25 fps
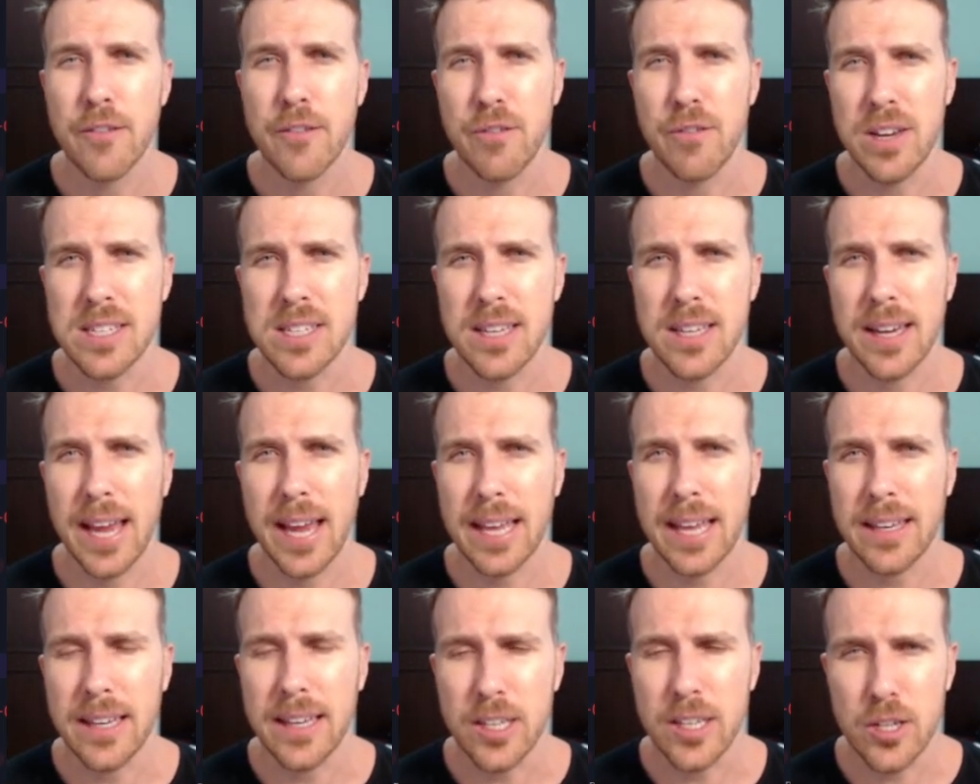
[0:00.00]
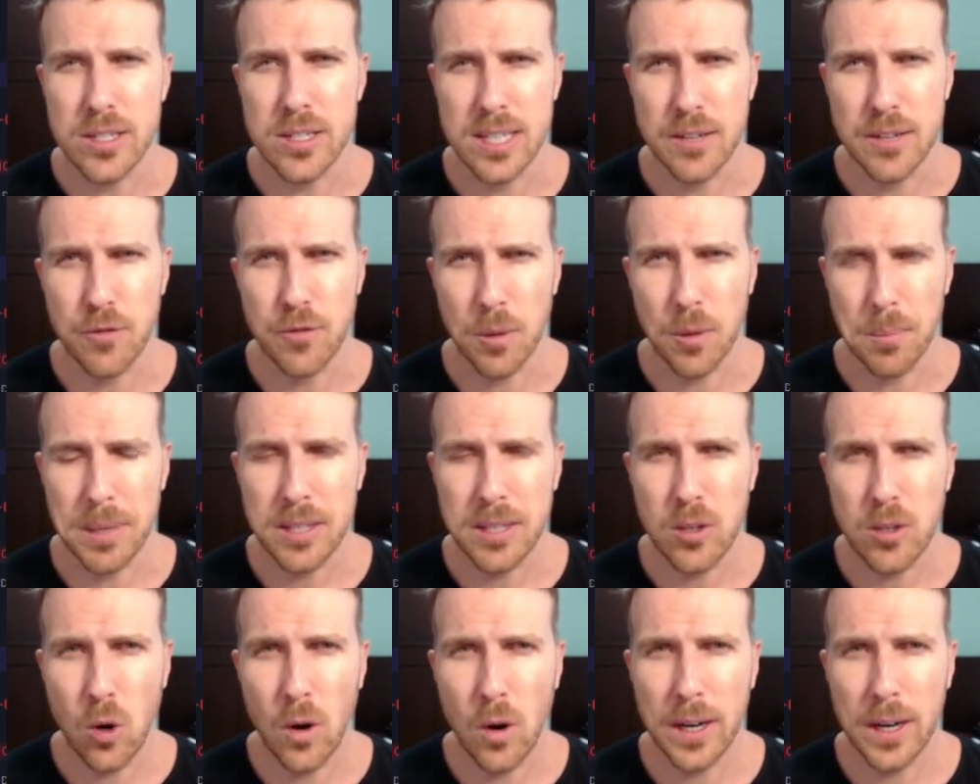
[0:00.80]
Things can get interesting for
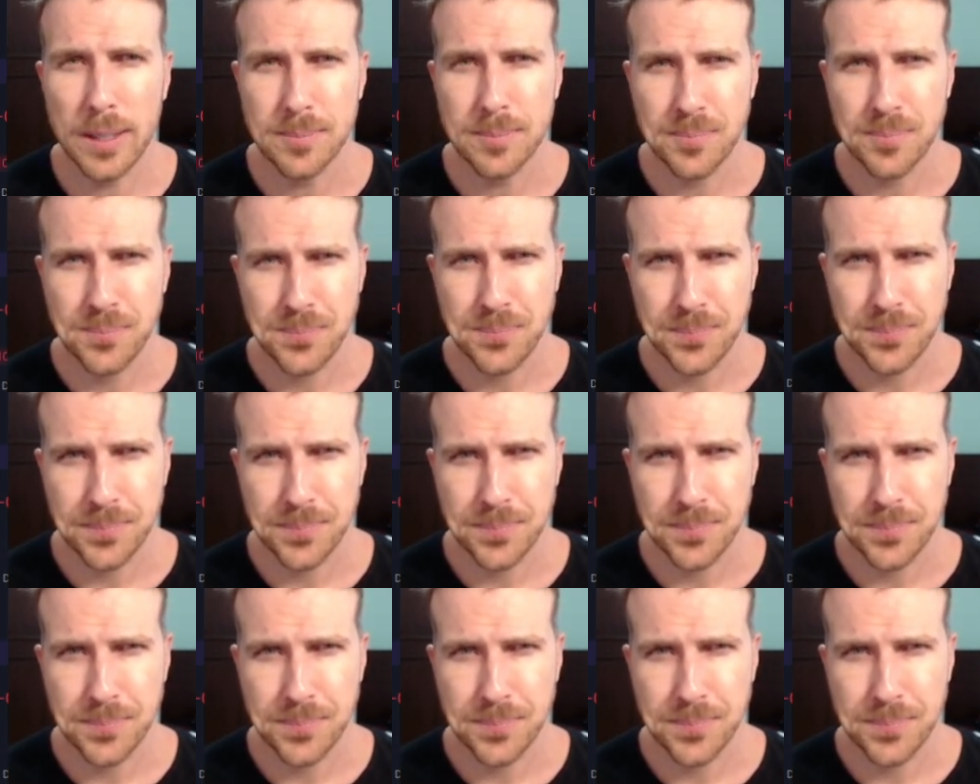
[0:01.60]
Bitcoin.